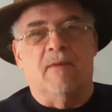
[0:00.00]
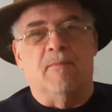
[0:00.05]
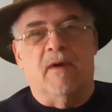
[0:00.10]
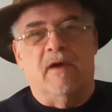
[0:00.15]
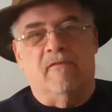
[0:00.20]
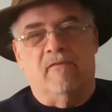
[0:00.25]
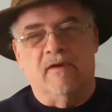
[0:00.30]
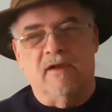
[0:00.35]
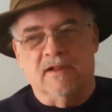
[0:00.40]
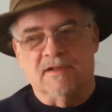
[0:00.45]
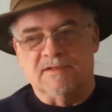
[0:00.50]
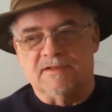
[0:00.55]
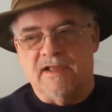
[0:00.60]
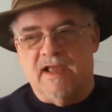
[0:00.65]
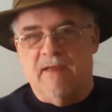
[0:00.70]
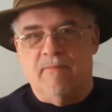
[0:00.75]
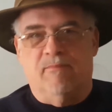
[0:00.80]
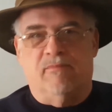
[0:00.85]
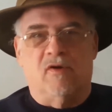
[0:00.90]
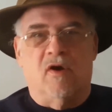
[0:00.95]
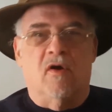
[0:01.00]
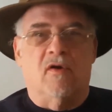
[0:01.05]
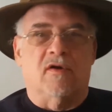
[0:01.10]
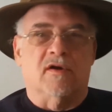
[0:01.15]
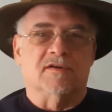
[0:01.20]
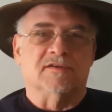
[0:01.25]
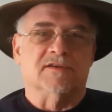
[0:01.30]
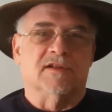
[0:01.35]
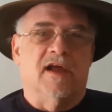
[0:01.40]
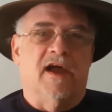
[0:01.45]
got my real estate
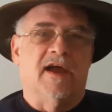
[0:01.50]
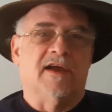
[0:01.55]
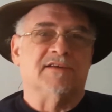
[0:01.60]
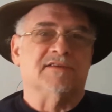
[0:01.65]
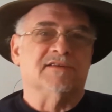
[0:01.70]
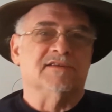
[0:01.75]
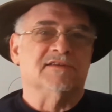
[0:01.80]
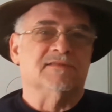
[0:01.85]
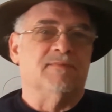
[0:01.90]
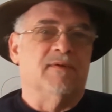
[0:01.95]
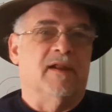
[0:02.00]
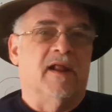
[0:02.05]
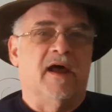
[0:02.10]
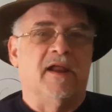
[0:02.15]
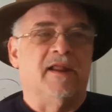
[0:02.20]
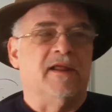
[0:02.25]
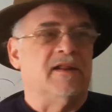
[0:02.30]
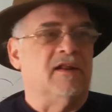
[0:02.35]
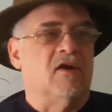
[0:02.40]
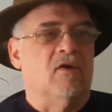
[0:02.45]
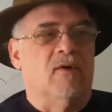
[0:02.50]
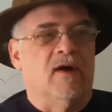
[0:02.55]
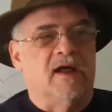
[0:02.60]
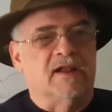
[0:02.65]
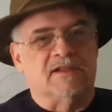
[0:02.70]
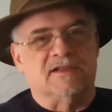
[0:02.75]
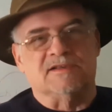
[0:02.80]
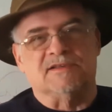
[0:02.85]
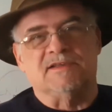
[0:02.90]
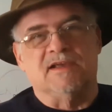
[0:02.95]
broker's license, but I didn't go
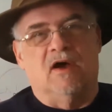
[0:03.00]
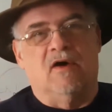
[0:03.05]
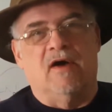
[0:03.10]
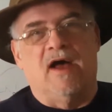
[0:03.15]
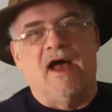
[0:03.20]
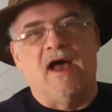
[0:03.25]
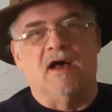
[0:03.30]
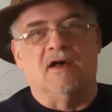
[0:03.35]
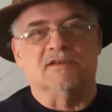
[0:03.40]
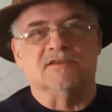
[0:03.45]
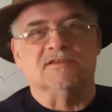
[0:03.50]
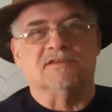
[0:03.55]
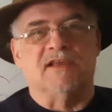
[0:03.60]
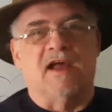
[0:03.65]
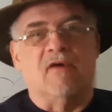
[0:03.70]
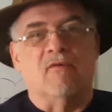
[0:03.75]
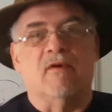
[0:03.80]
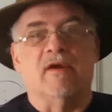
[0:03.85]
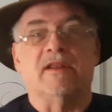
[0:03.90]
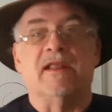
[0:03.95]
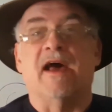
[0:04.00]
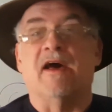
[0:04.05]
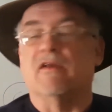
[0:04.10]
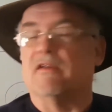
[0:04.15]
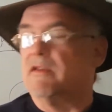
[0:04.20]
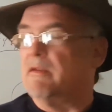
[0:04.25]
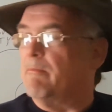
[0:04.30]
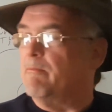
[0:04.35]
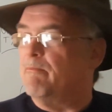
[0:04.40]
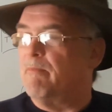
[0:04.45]
out to sell houses. I went
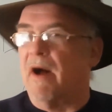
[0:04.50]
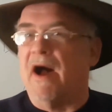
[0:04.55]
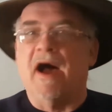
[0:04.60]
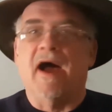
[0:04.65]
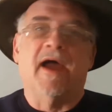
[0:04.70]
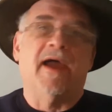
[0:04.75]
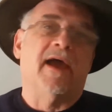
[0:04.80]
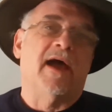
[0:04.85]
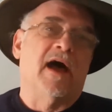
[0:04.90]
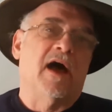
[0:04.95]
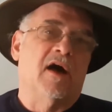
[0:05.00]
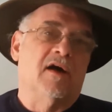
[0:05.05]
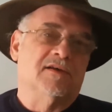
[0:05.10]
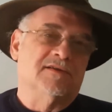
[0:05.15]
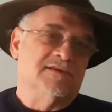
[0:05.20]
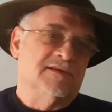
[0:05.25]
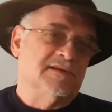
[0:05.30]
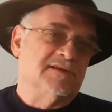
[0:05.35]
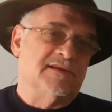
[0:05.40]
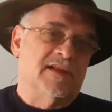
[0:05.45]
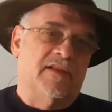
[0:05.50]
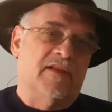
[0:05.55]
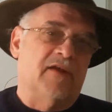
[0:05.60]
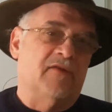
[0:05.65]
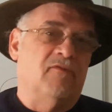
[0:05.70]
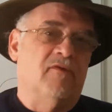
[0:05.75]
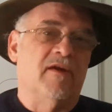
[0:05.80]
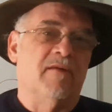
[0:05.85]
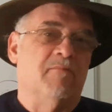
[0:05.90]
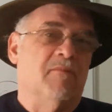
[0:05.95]
out to buy houses and
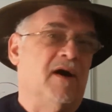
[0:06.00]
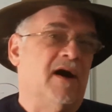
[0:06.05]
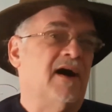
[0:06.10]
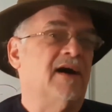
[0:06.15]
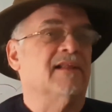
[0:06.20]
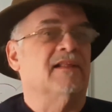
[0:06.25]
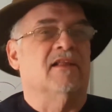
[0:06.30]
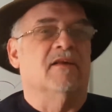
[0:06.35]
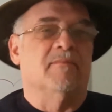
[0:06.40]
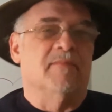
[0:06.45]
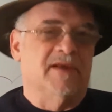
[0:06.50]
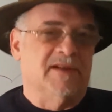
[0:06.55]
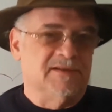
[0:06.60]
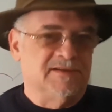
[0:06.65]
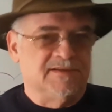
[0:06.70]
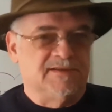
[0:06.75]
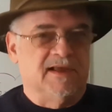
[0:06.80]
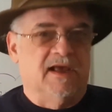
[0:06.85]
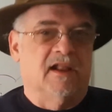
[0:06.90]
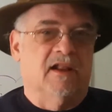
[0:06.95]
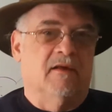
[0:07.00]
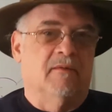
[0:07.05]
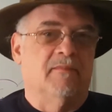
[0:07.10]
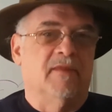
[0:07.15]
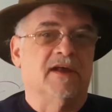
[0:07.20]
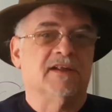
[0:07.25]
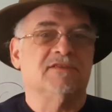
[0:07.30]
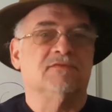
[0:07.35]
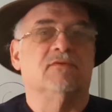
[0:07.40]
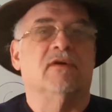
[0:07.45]
then remodel them and sell
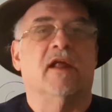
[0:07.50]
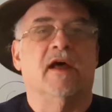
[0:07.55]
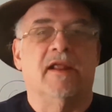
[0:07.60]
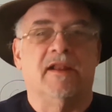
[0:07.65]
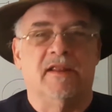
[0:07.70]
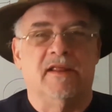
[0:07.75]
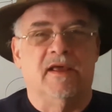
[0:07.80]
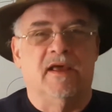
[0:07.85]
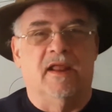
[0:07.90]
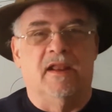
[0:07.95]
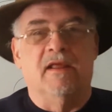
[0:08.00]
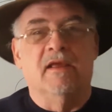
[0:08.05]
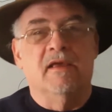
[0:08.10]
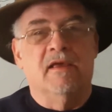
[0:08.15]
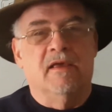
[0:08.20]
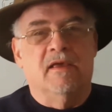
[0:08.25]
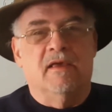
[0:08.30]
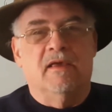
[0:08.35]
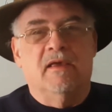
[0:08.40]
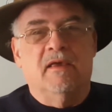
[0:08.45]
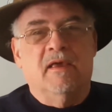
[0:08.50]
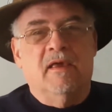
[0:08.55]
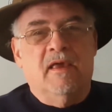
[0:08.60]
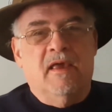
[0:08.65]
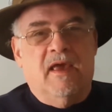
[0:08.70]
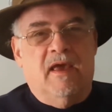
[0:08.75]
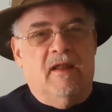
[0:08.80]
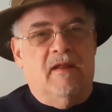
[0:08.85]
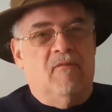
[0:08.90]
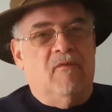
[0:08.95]
them. That's what I did.
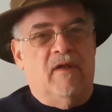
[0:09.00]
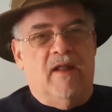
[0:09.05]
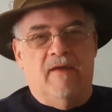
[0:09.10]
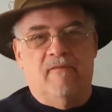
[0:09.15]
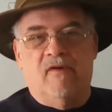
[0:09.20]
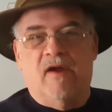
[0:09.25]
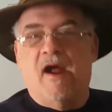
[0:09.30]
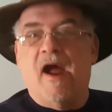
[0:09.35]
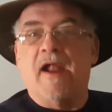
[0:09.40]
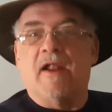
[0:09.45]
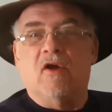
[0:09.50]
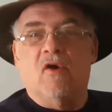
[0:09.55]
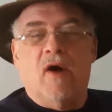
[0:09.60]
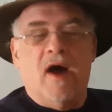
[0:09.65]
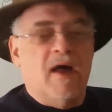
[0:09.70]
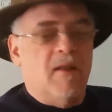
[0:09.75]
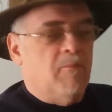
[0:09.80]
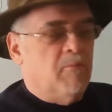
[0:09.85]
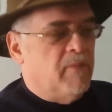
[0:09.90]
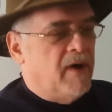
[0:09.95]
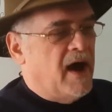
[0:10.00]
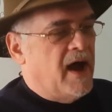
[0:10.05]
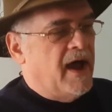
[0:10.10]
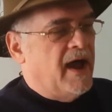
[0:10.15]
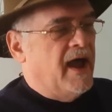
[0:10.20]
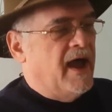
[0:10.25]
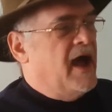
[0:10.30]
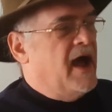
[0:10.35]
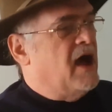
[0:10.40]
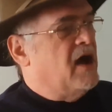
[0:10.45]
And whenever I'd go out and
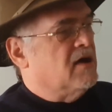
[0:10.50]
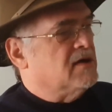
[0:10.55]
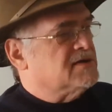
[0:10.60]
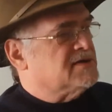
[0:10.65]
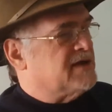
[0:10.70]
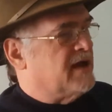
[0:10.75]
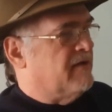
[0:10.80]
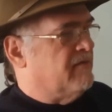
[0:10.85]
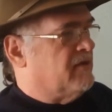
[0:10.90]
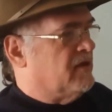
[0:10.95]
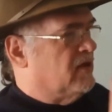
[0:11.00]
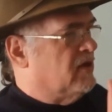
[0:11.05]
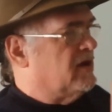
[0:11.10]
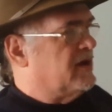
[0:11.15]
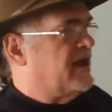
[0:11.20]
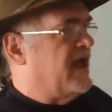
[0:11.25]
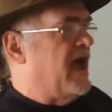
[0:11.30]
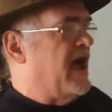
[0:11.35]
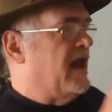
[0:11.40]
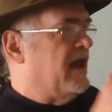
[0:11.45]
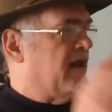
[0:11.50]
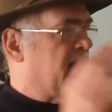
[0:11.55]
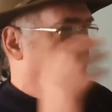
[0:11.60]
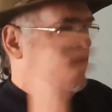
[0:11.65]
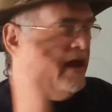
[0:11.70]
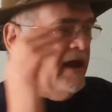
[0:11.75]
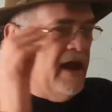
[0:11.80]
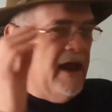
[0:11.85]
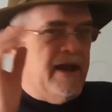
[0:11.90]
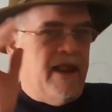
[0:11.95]
buy a house, I would look at it
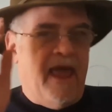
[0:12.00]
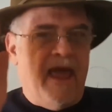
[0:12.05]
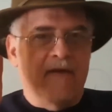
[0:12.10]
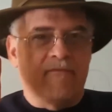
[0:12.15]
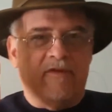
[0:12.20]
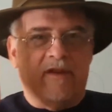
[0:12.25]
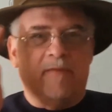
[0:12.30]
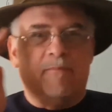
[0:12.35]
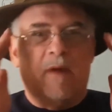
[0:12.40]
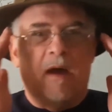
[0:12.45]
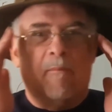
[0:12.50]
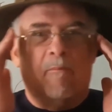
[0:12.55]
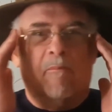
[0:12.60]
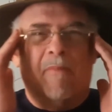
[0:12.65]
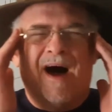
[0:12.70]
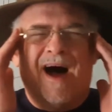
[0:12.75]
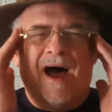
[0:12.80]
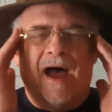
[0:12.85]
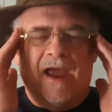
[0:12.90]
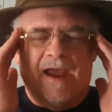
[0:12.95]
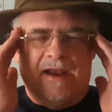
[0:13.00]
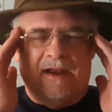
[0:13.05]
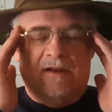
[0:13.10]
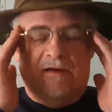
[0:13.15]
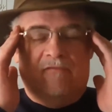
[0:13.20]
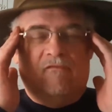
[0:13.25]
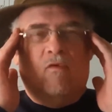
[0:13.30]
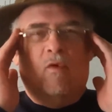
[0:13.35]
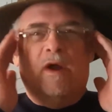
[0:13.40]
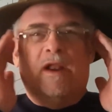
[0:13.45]
and I'd have it in my mind
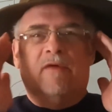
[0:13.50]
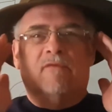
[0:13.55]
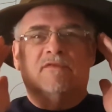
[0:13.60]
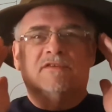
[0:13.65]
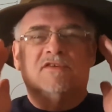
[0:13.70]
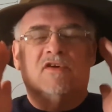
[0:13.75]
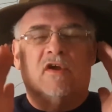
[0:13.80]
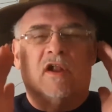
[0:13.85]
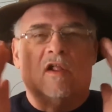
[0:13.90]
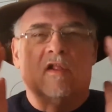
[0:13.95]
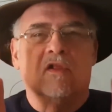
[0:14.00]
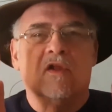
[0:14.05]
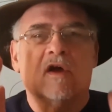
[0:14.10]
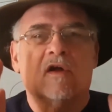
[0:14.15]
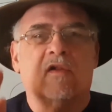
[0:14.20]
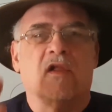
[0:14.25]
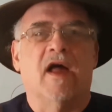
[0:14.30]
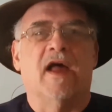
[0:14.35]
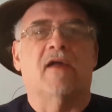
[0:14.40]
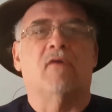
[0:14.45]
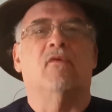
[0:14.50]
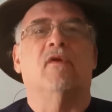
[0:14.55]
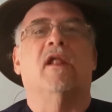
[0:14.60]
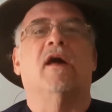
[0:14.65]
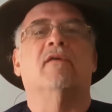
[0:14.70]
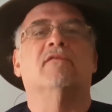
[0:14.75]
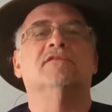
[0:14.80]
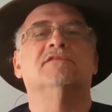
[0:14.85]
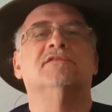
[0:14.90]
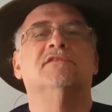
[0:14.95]
of what it was going to look like when
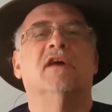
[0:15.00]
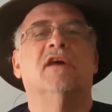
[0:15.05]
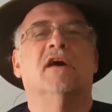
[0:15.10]
I was